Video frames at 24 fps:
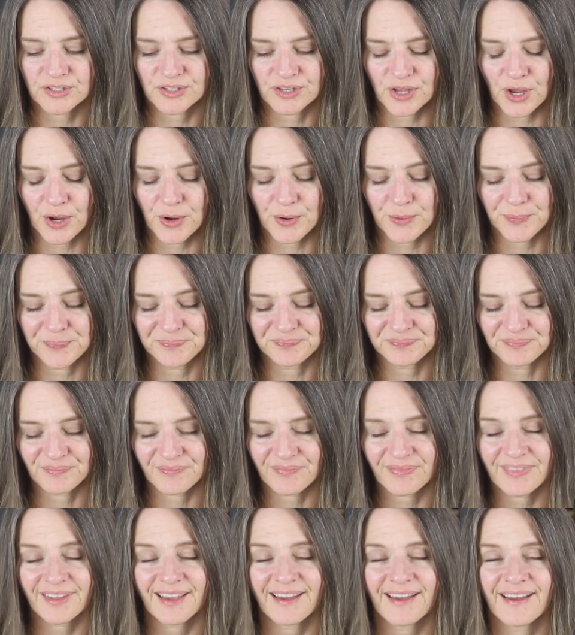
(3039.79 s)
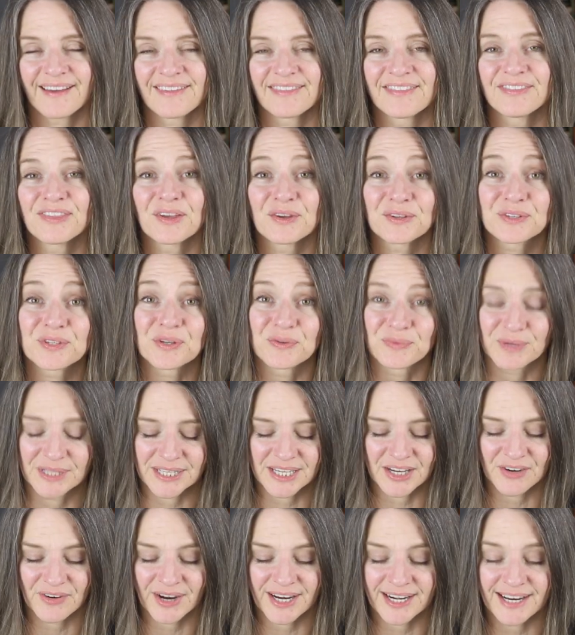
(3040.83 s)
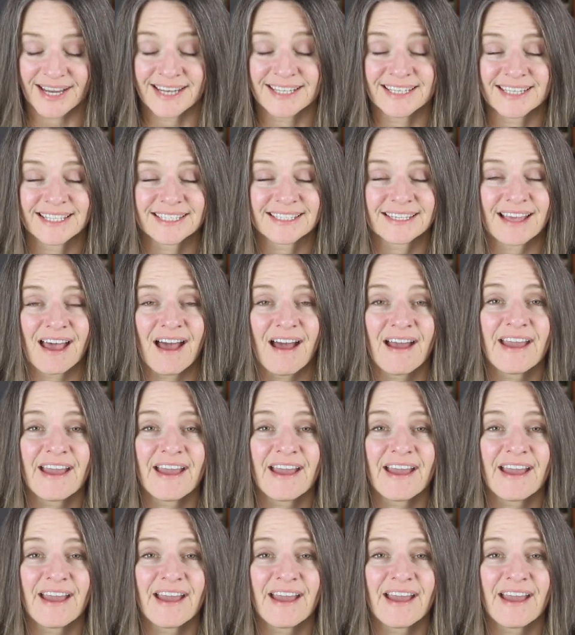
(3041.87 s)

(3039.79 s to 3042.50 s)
So those are really great ideas.